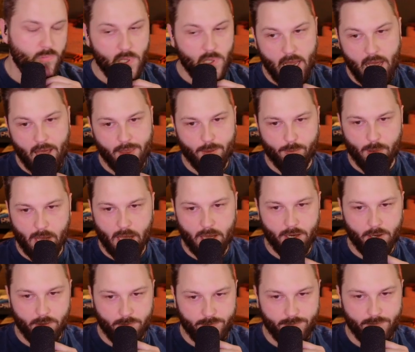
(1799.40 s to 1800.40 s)
Yeah, the
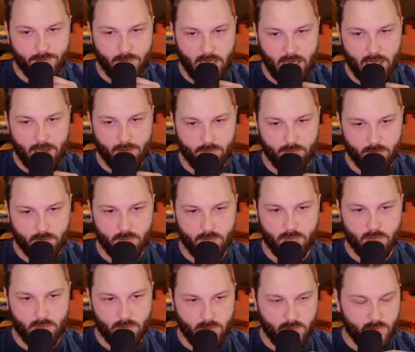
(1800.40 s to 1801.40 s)
Banu. Yeah.
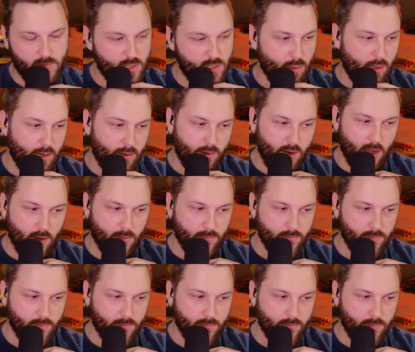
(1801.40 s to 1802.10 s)
So I don't know.